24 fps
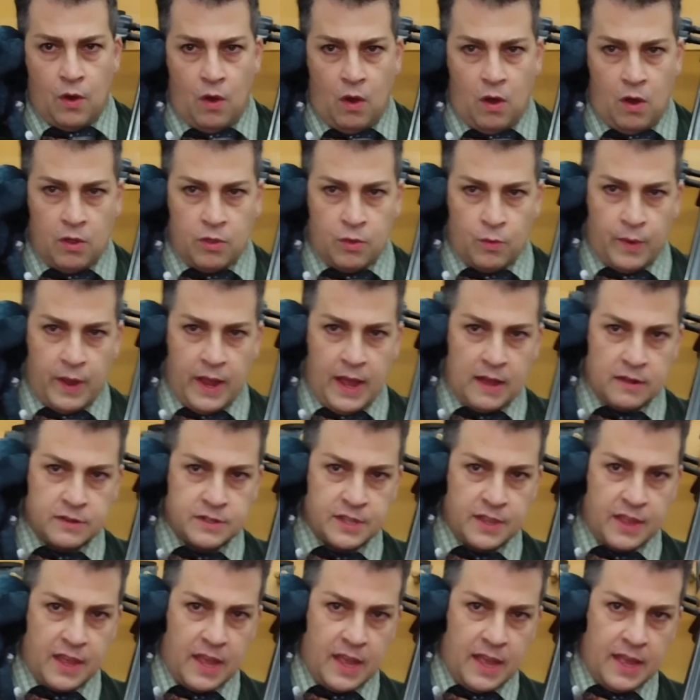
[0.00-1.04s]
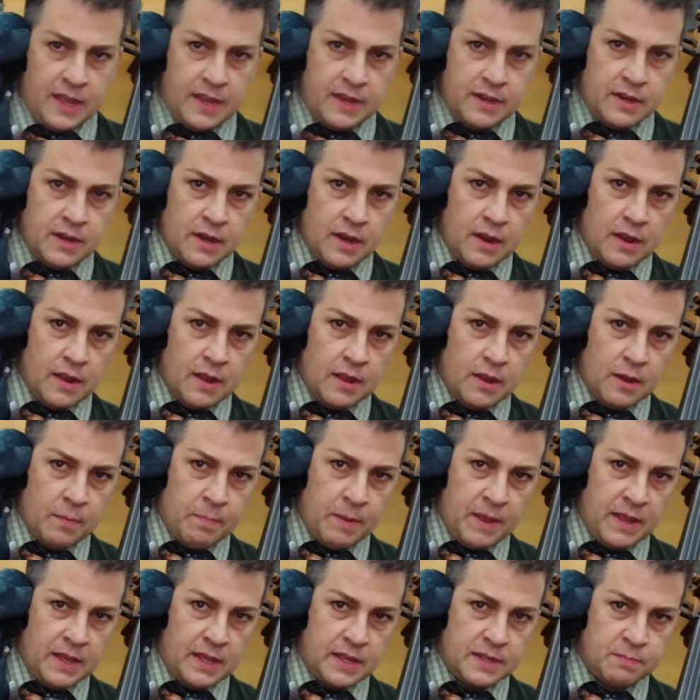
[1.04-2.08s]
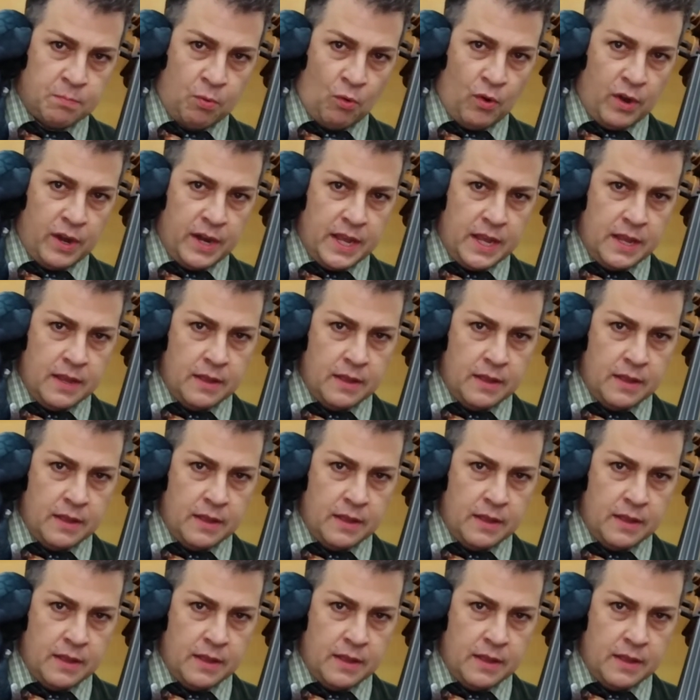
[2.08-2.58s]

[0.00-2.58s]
the way out to the end, your pinky's pointing,